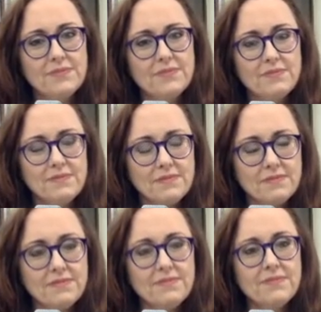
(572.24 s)

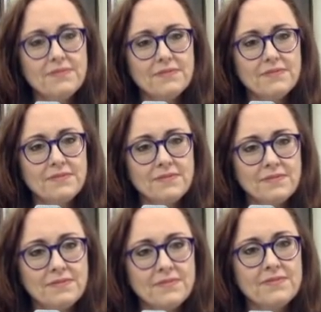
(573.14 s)

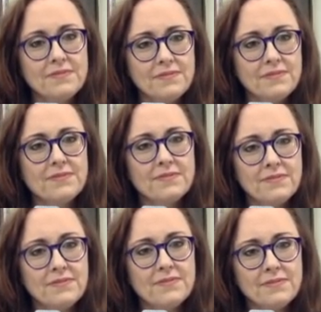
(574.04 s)

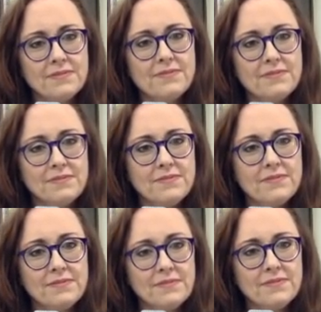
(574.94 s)

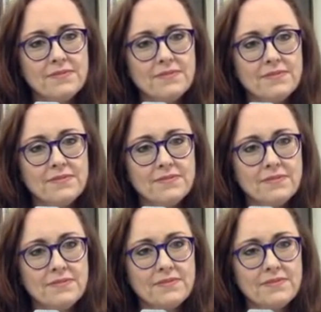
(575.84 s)

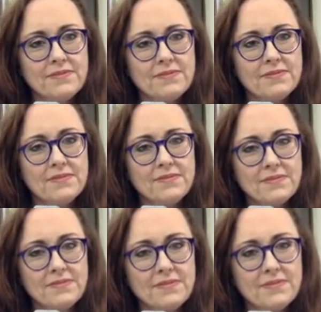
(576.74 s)

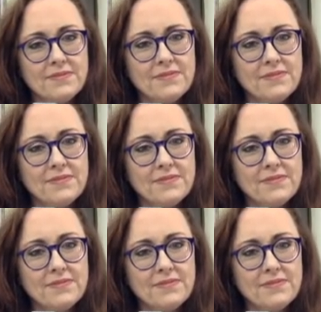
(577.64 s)
This person isn't speaking.